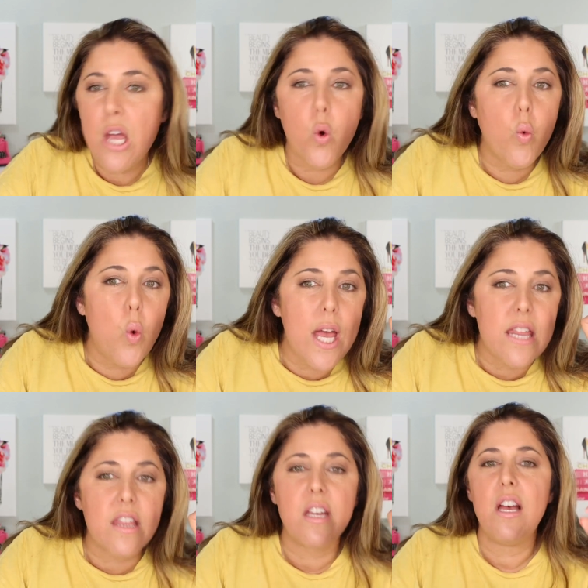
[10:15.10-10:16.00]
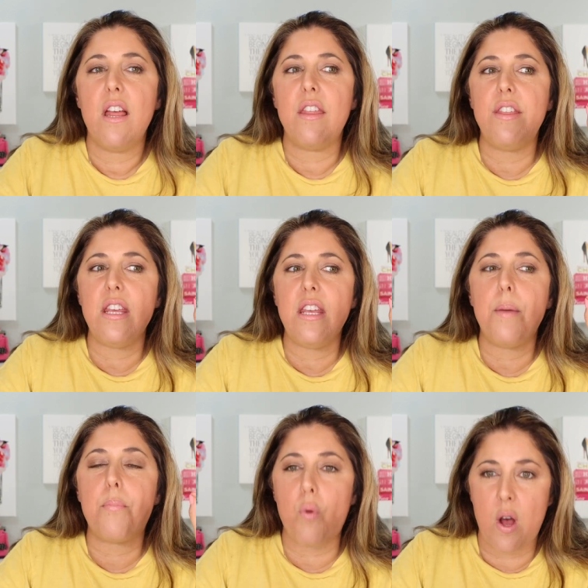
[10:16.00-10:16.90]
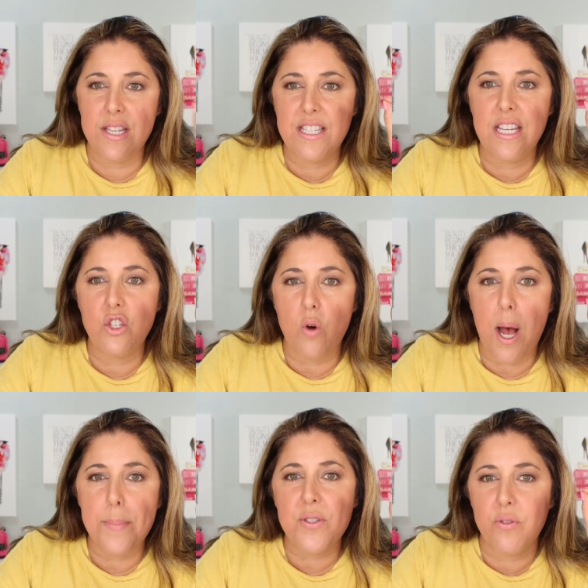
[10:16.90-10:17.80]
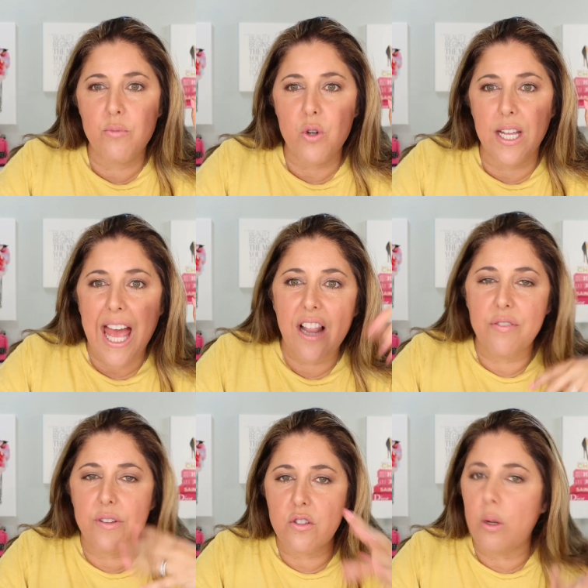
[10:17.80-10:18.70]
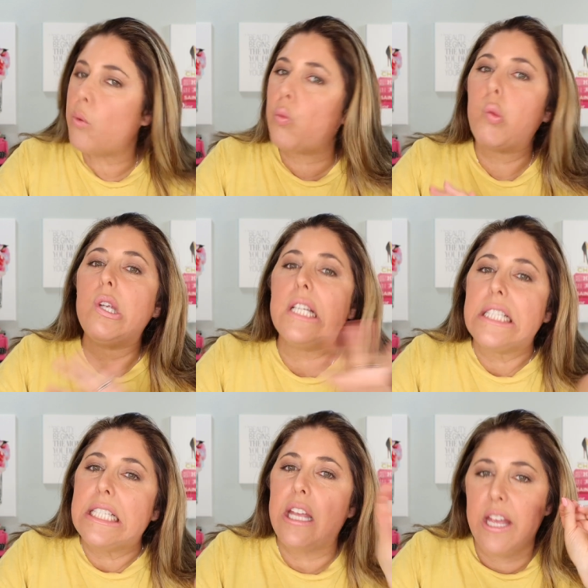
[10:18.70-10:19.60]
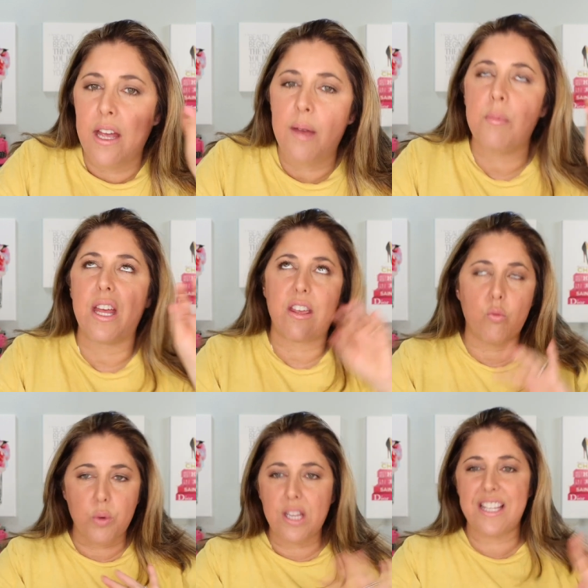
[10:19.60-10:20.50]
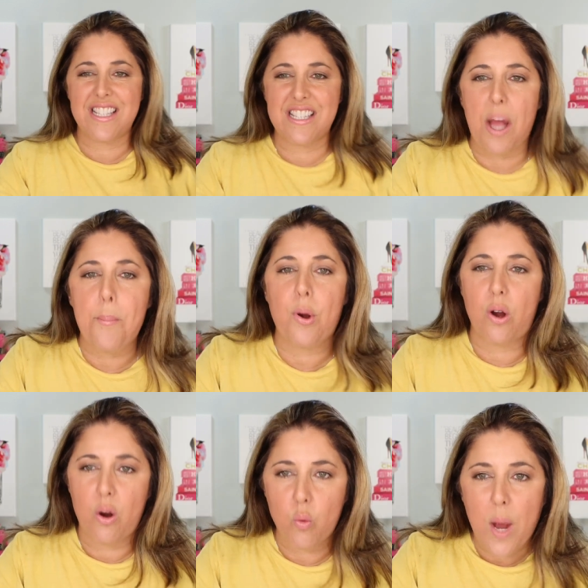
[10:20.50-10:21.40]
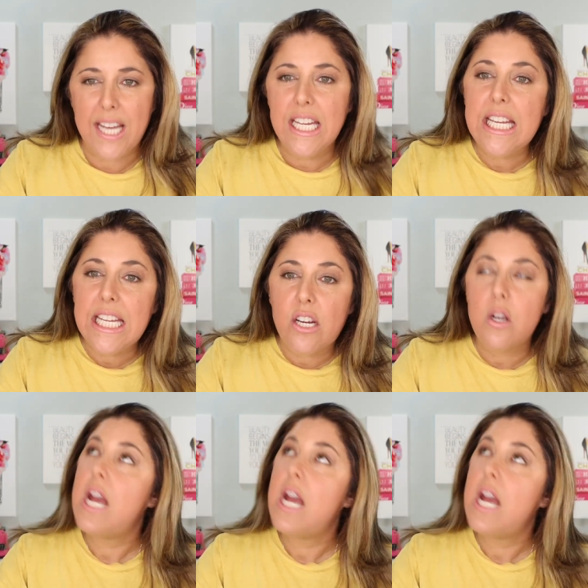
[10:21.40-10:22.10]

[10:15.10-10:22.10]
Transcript: with the bronzy drops from Drunk Elephant. So I really am like really summer ready here